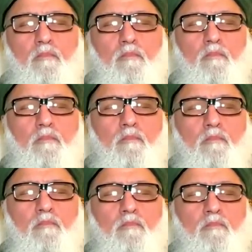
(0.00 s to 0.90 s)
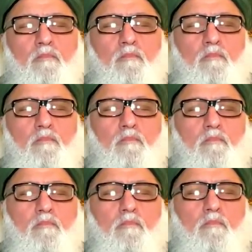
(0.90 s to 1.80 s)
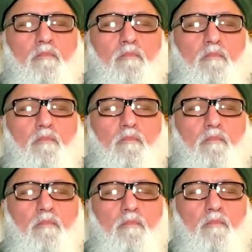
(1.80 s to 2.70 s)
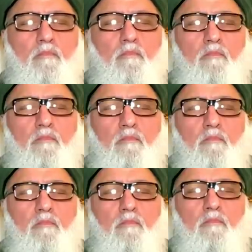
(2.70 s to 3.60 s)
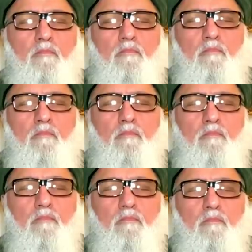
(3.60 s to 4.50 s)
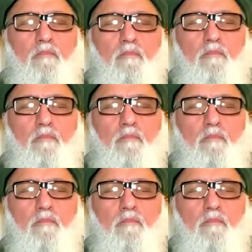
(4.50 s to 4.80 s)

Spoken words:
(no one is talking)